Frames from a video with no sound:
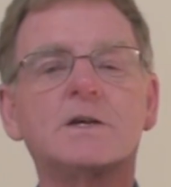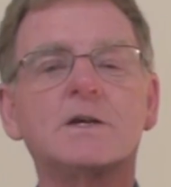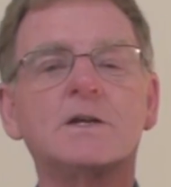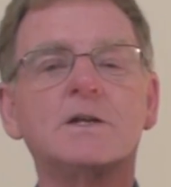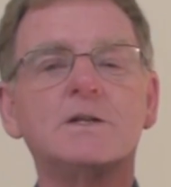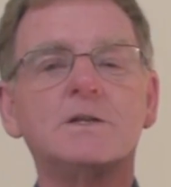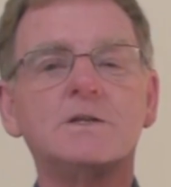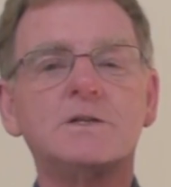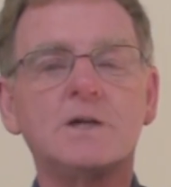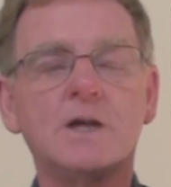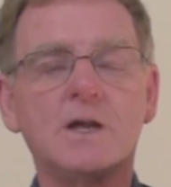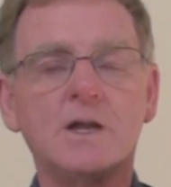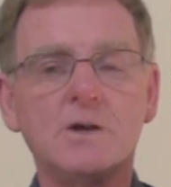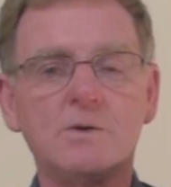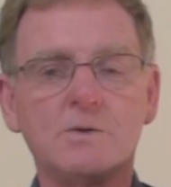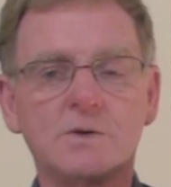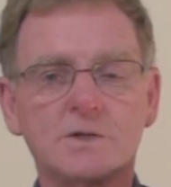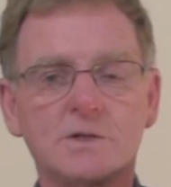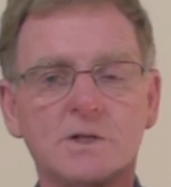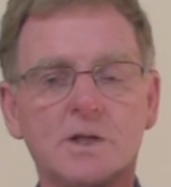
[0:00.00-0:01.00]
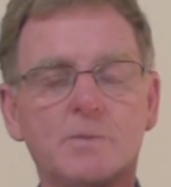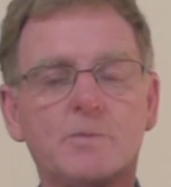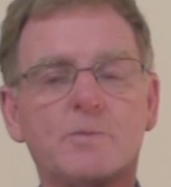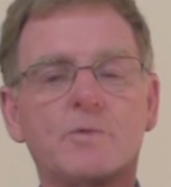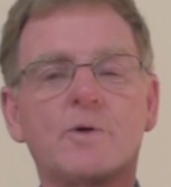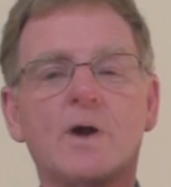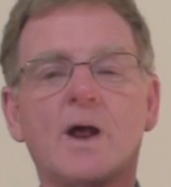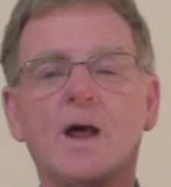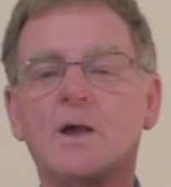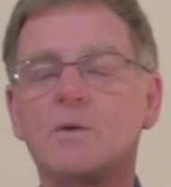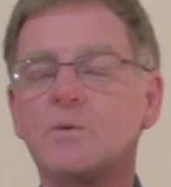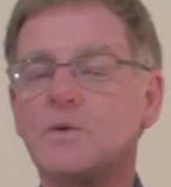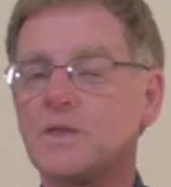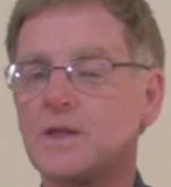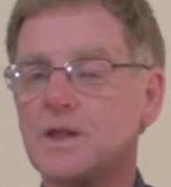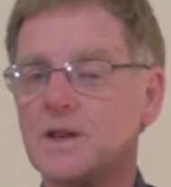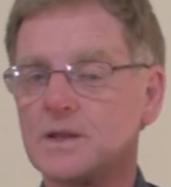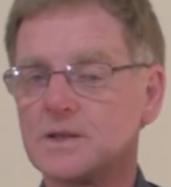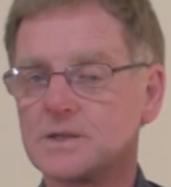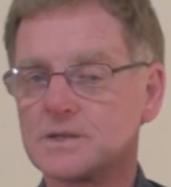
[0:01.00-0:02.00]
continuously praying
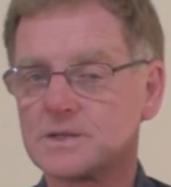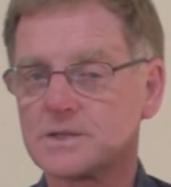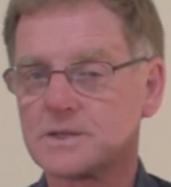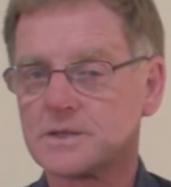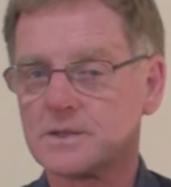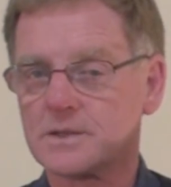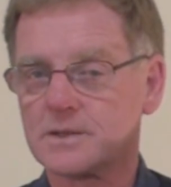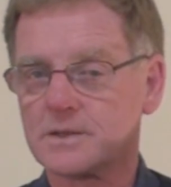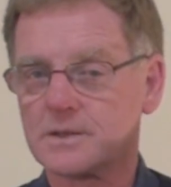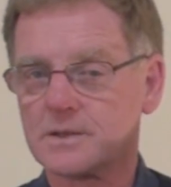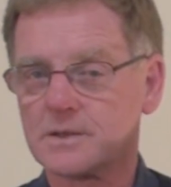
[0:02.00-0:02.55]
within us.